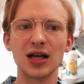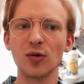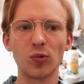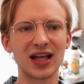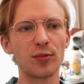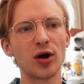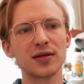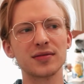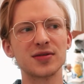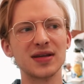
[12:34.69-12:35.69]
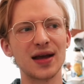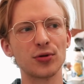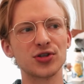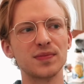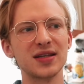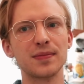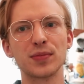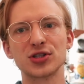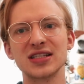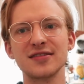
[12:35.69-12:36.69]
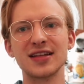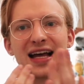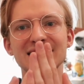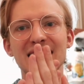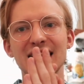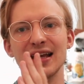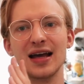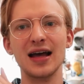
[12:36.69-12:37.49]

when I want to be able to be perceived as a